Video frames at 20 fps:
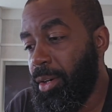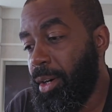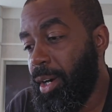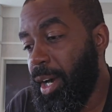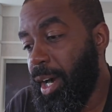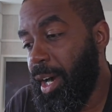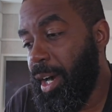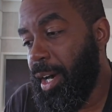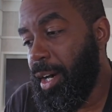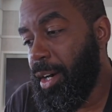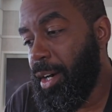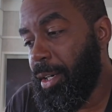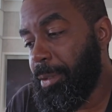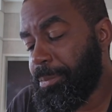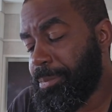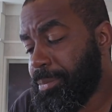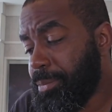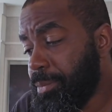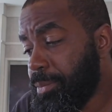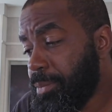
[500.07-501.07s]
Uh,
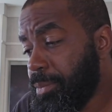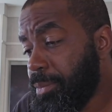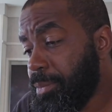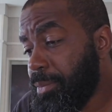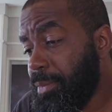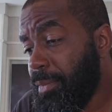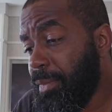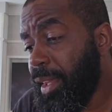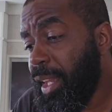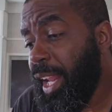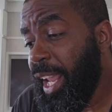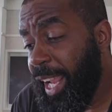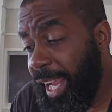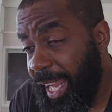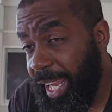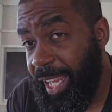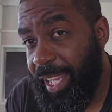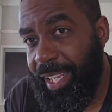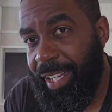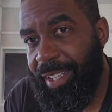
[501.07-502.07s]

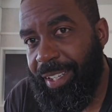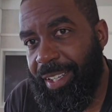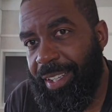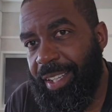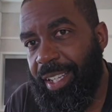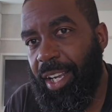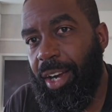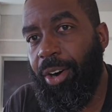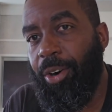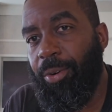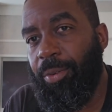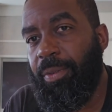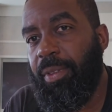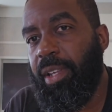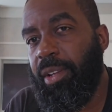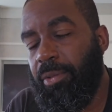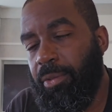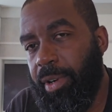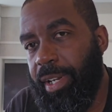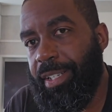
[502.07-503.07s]
and the only
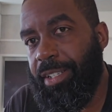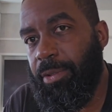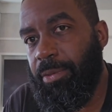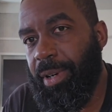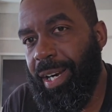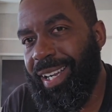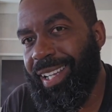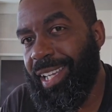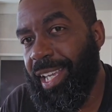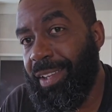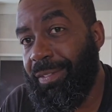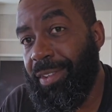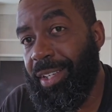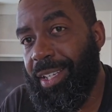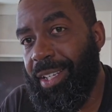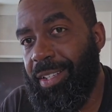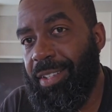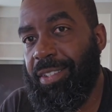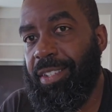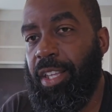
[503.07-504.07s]
reason why I even
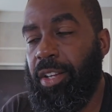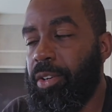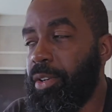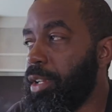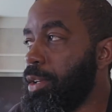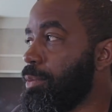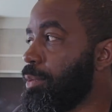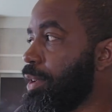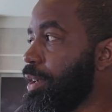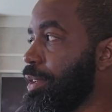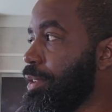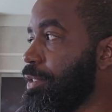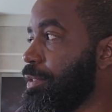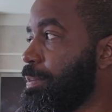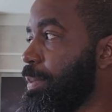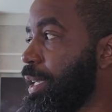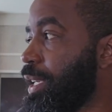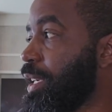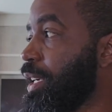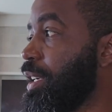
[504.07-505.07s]
considered it was
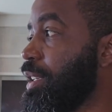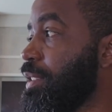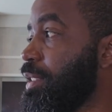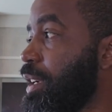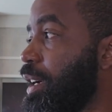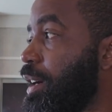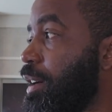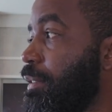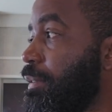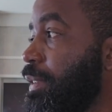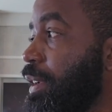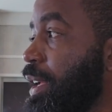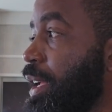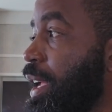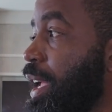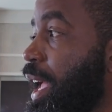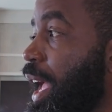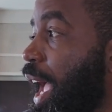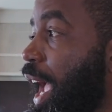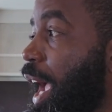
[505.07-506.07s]
because of
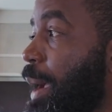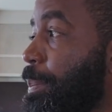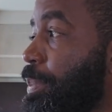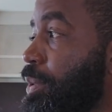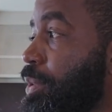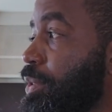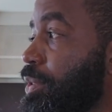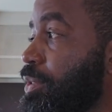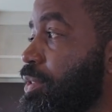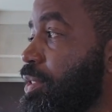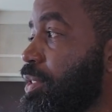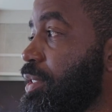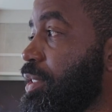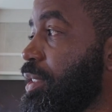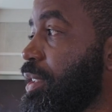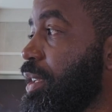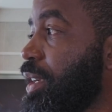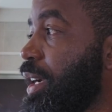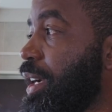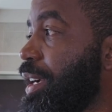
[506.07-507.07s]

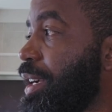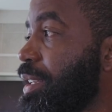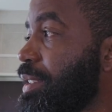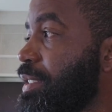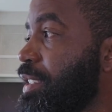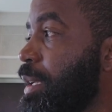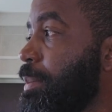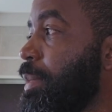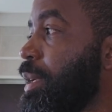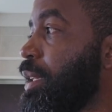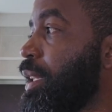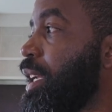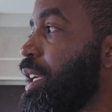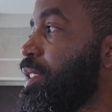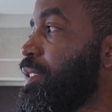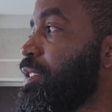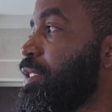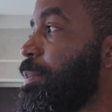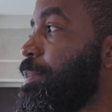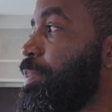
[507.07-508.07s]
Apple's uh, seemingly
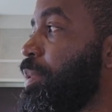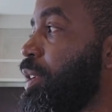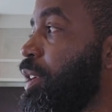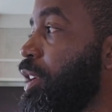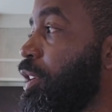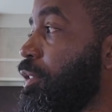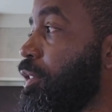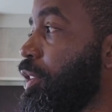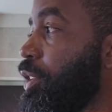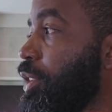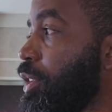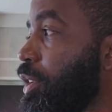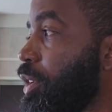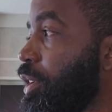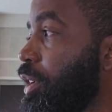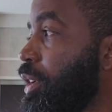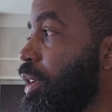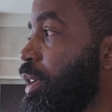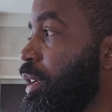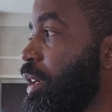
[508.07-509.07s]
superior
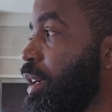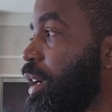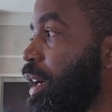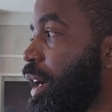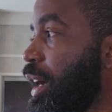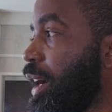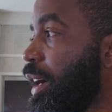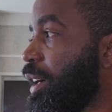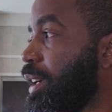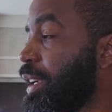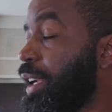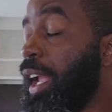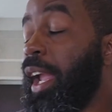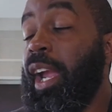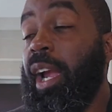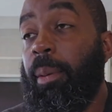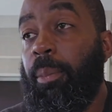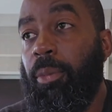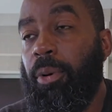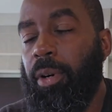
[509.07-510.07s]
uh,
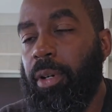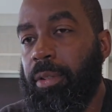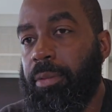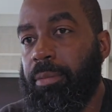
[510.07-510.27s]
camera